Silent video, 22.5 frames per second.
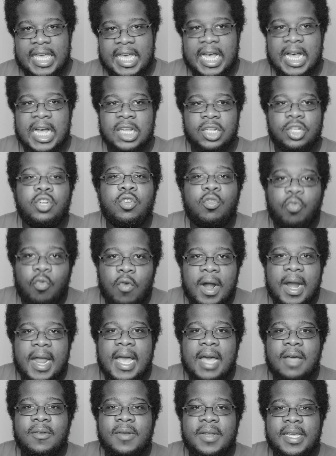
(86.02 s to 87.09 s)

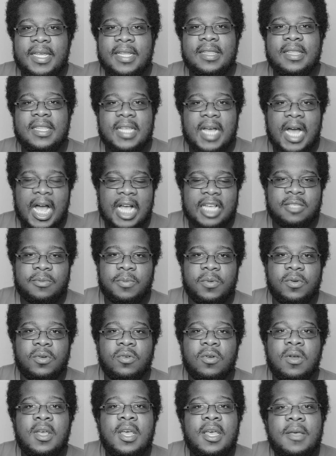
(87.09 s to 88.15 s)
underground in the
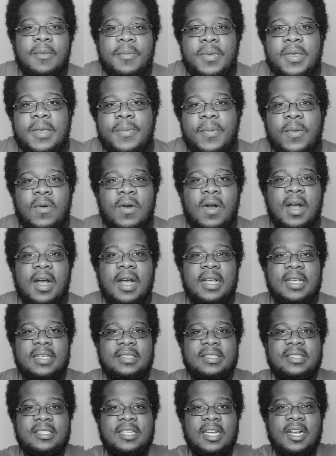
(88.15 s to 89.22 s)
hospital. People are
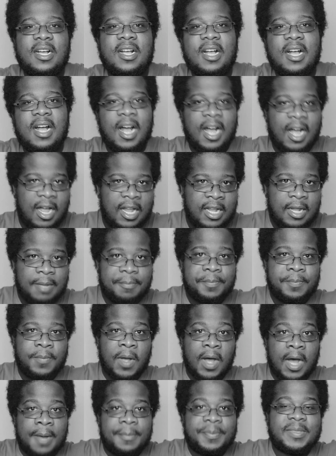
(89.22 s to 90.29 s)
stuck
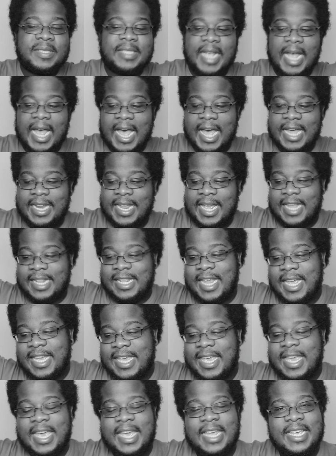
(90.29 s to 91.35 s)
upside and they
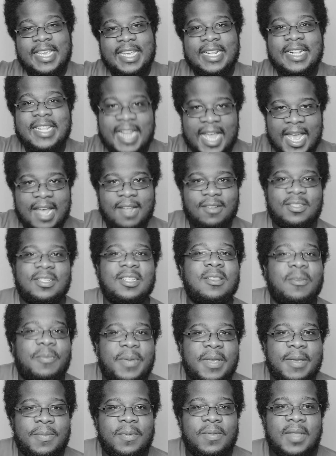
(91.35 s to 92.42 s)
can't get down to the
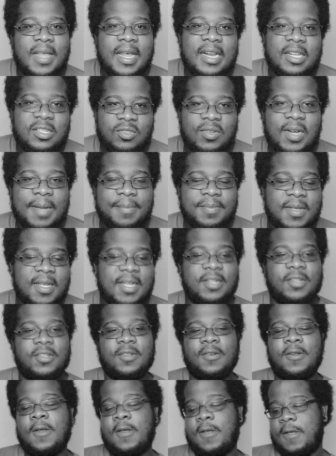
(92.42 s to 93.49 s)
people that are trapped
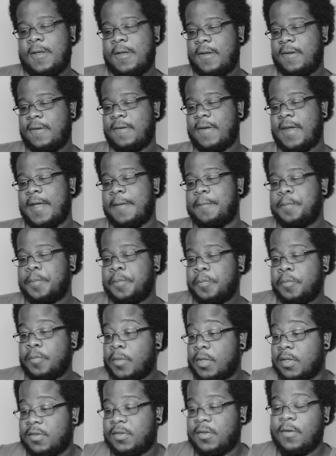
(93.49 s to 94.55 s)
under. Right?
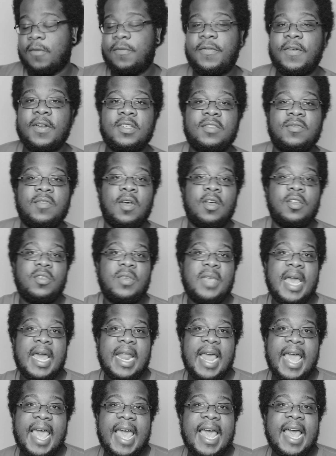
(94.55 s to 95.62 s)
So first of all, you
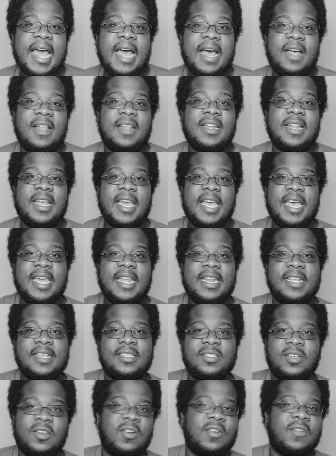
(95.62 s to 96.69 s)
got Hal and
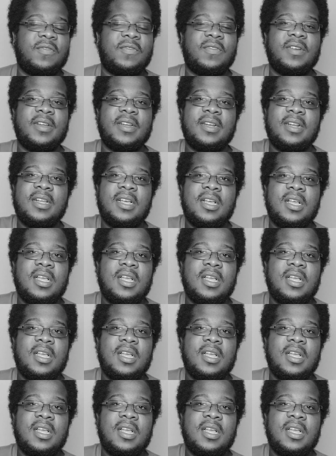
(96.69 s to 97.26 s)
his girlfriend.